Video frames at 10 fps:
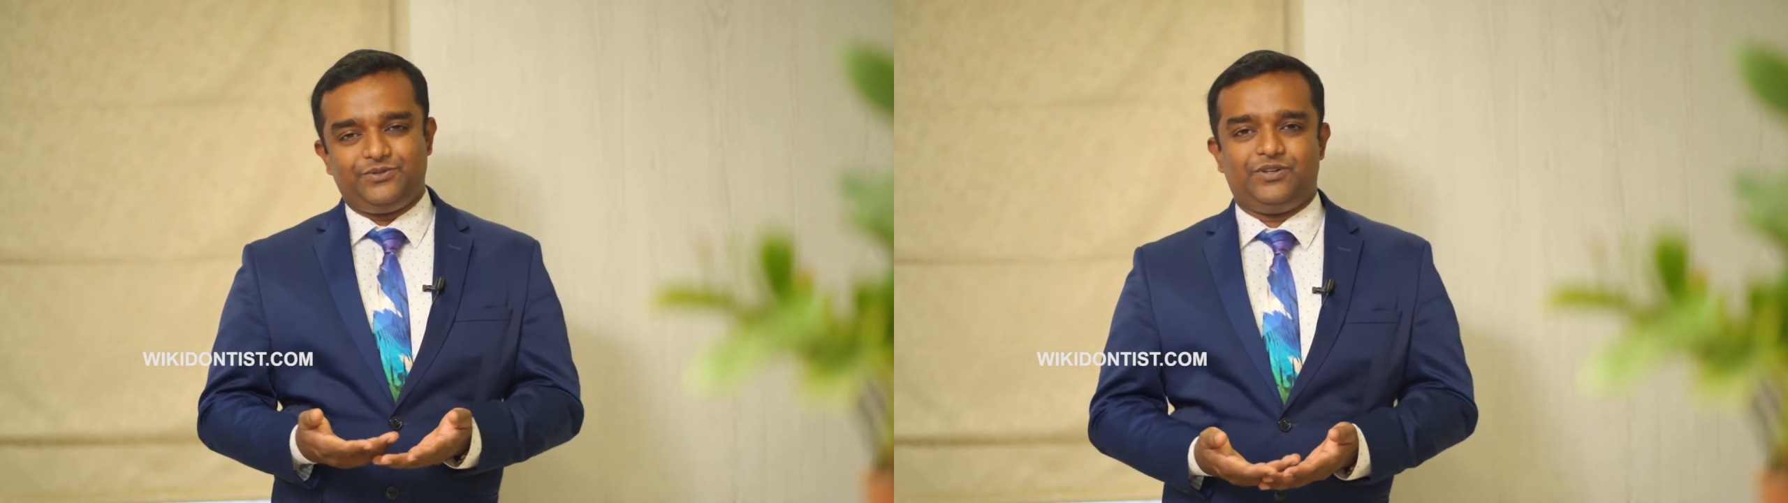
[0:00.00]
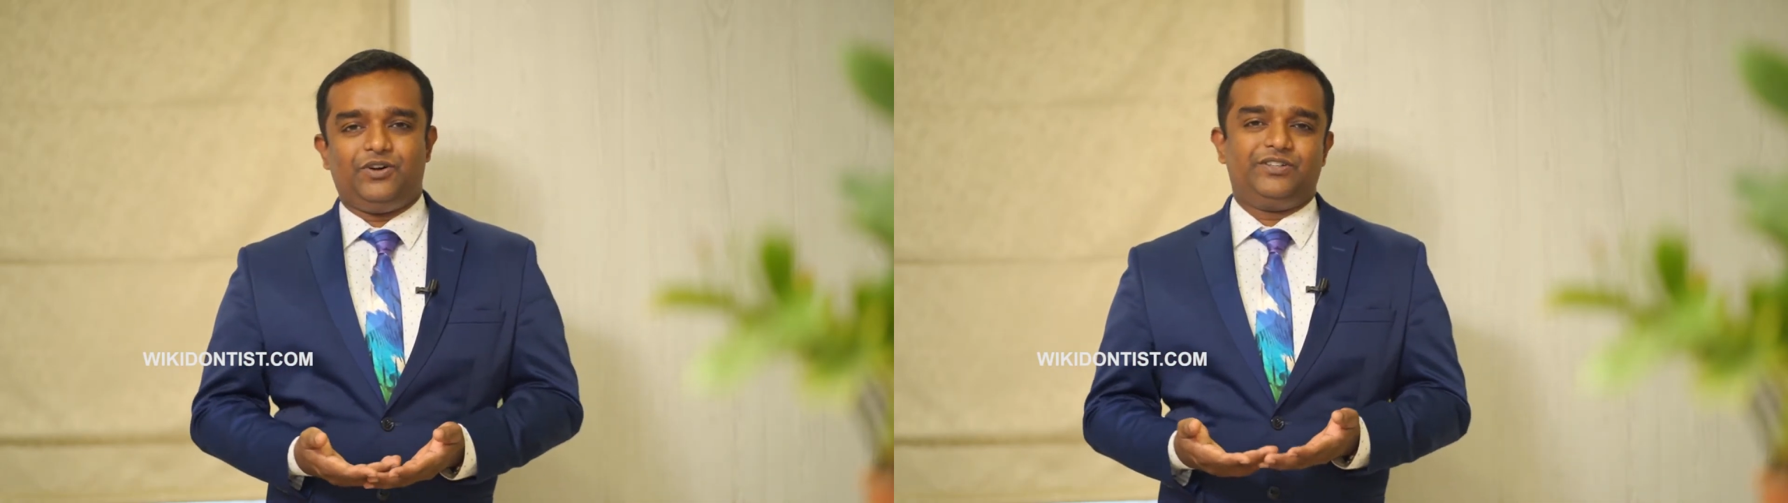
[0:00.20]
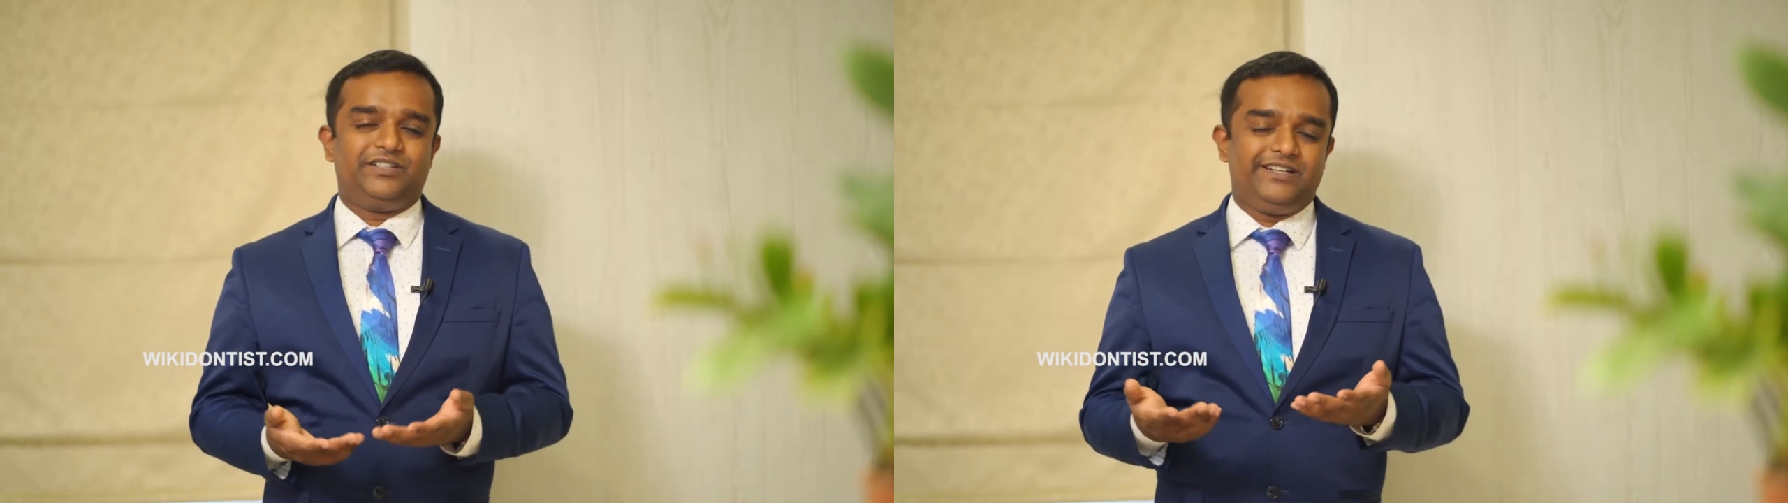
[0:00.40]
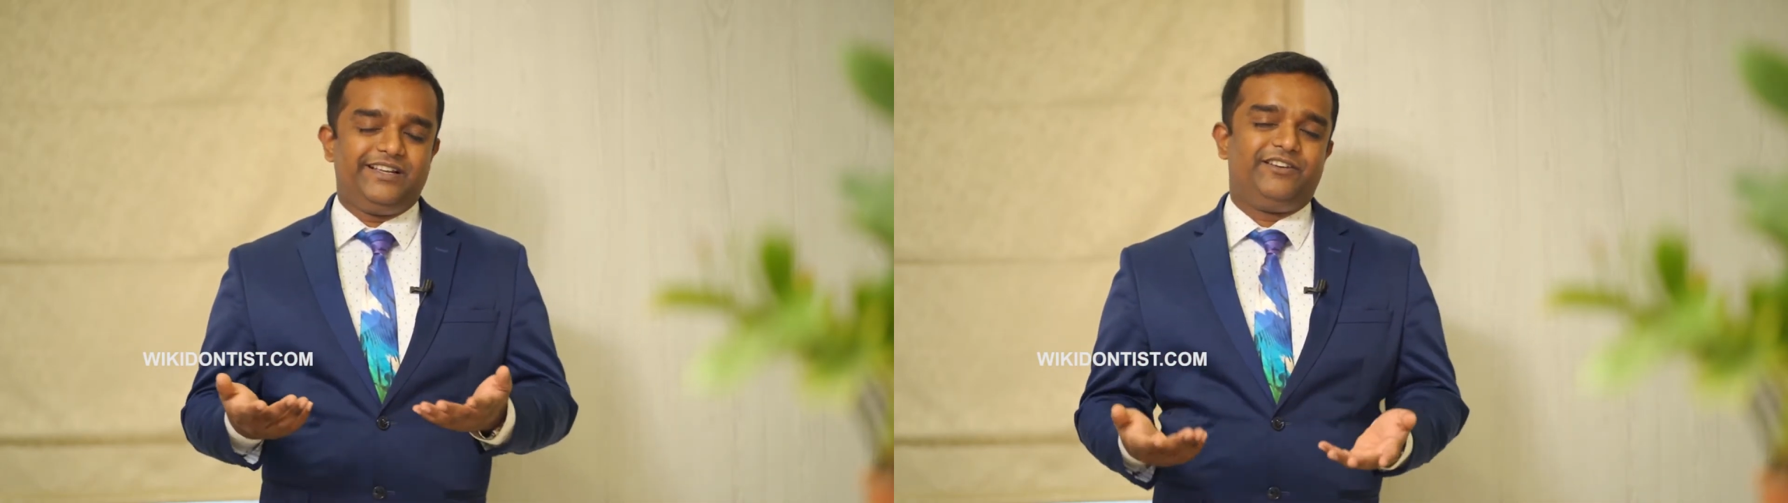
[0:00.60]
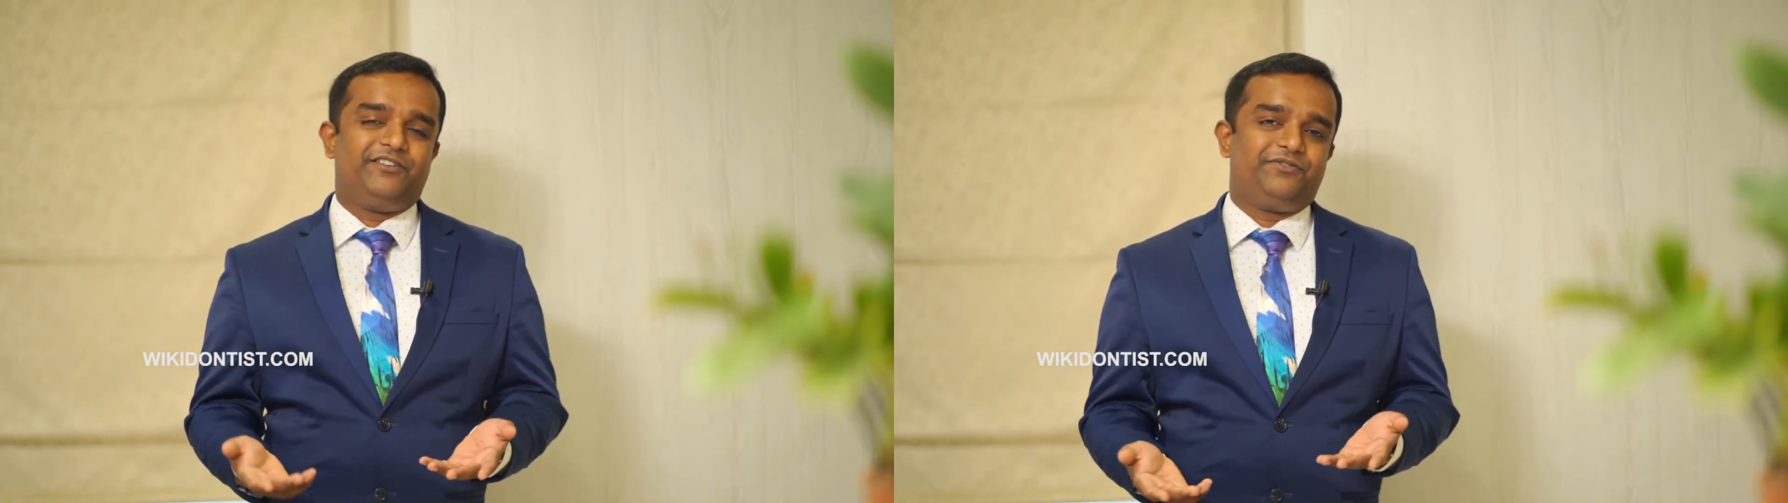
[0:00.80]
on the
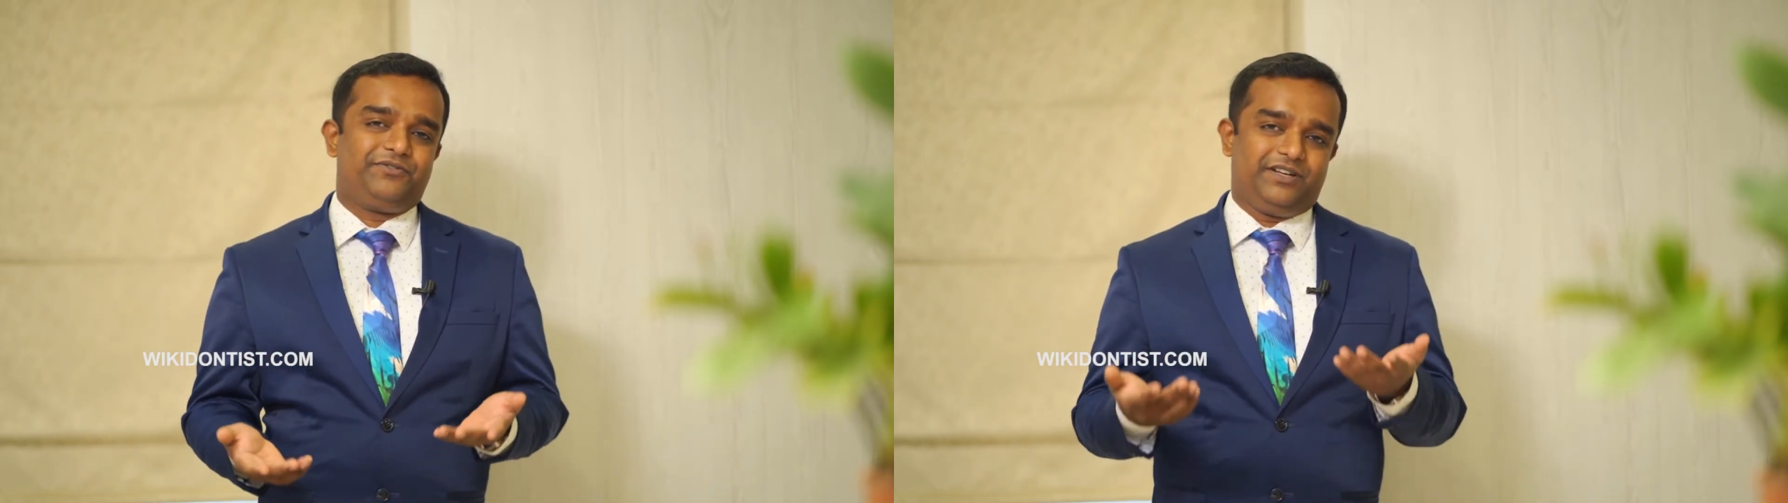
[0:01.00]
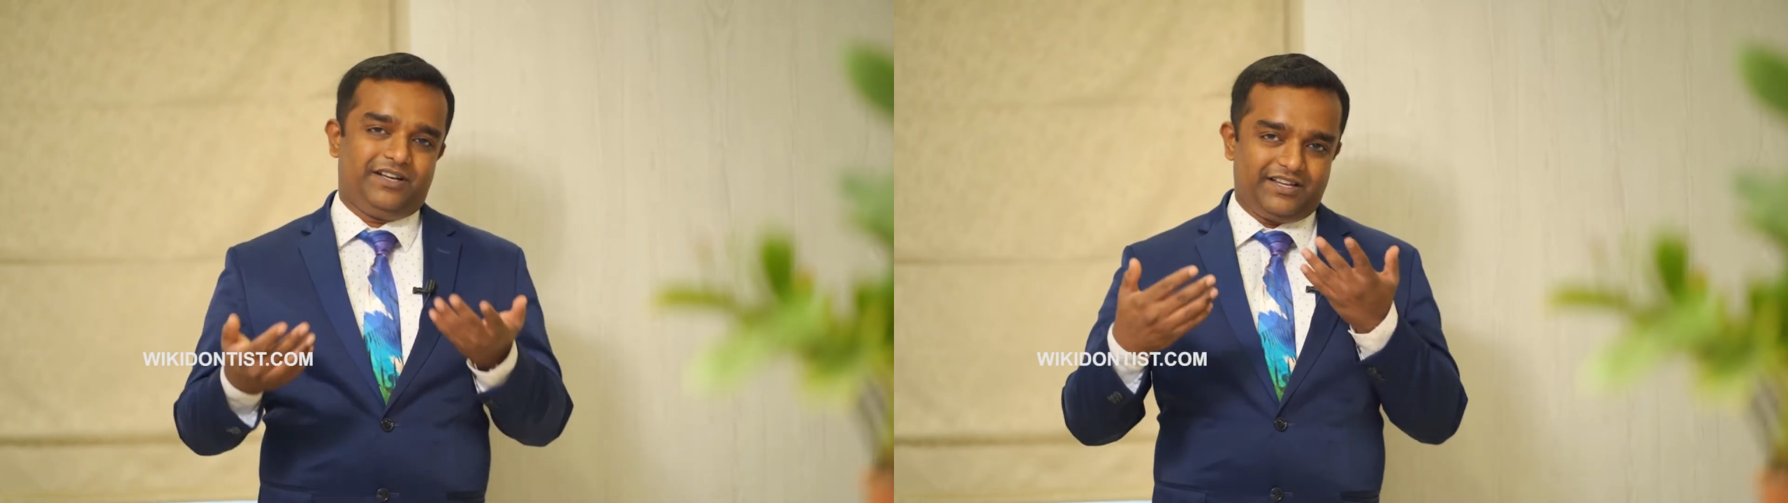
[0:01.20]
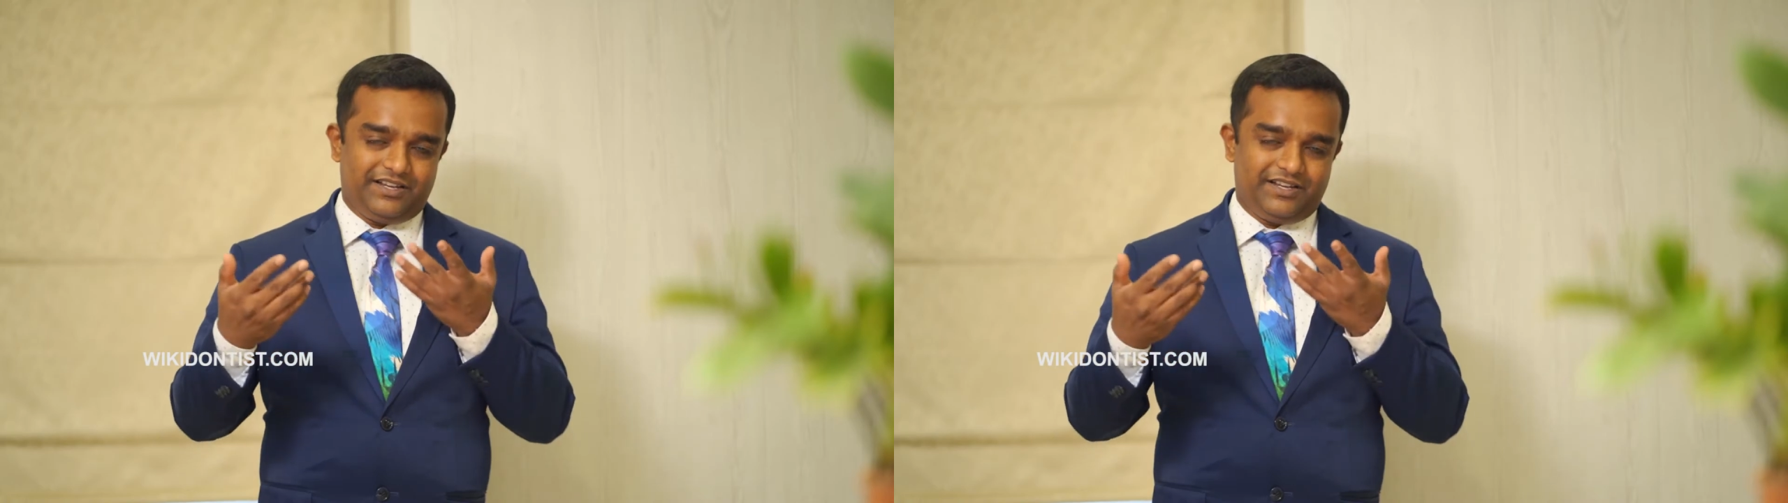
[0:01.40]
day of uh,